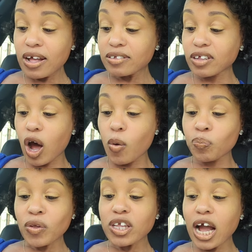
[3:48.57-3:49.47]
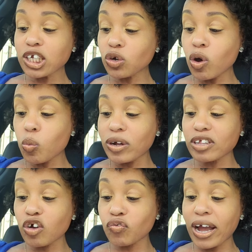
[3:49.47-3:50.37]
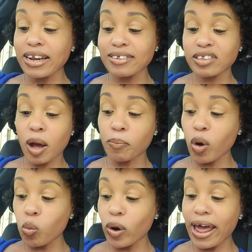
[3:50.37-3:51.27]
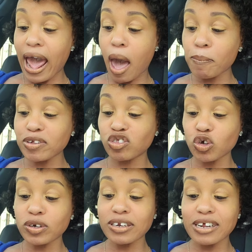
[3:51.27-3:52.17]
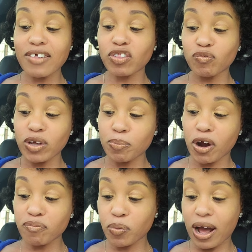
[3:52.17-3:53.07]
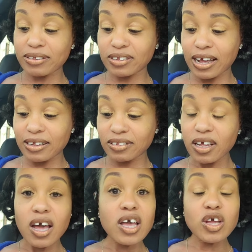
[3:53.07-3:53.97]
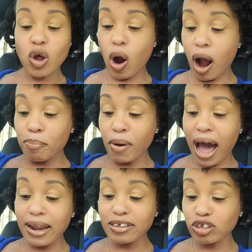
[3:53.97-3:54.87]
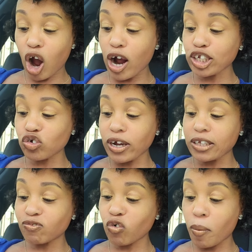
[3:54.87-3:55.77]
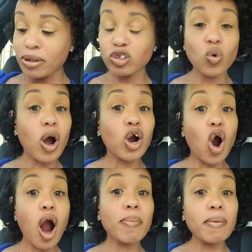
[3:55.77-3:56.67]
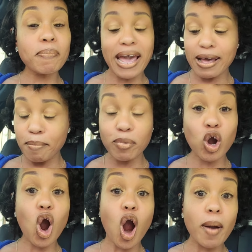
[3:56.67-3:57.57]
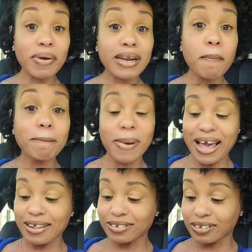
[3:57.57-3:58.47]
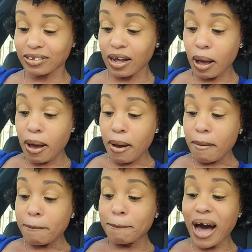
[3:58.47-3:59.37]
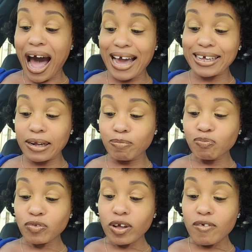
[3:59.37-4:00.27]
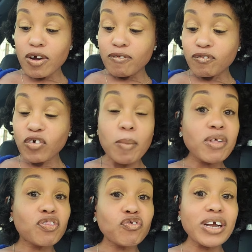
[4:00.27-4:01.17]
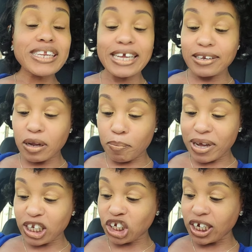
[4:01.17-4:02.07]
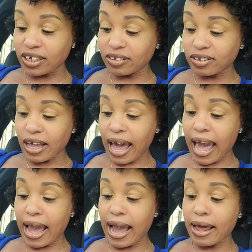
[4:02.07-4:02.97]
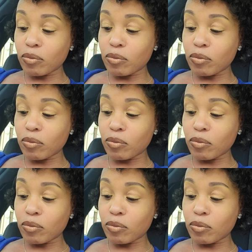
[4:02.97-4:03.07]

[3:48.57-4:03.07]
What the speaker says: So Yeshua was a great example of what happens during the death and rebirth process. You know, our bodies are transforming to a carbon-based body from the 3D dimensions, and